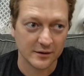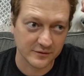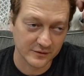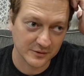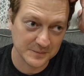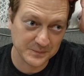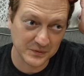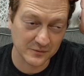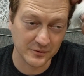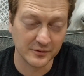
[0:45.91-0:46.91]
So
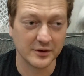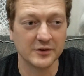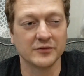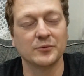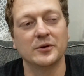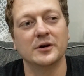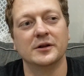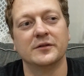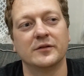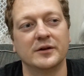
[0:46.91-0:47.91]
with regards to
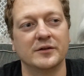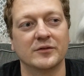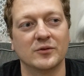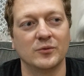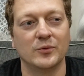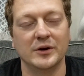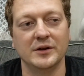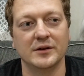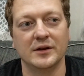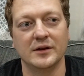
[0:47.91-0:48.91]
wallets, there's
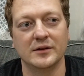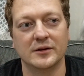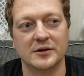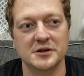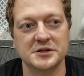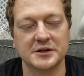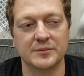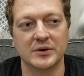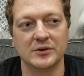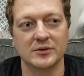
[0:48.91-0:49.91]
quite a large
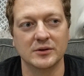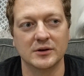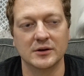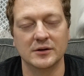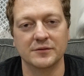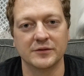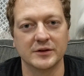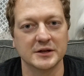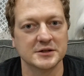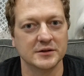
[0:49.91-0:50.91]
amount of
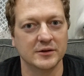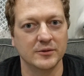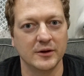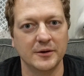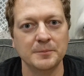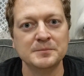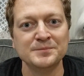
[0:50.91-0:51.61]
selection out there,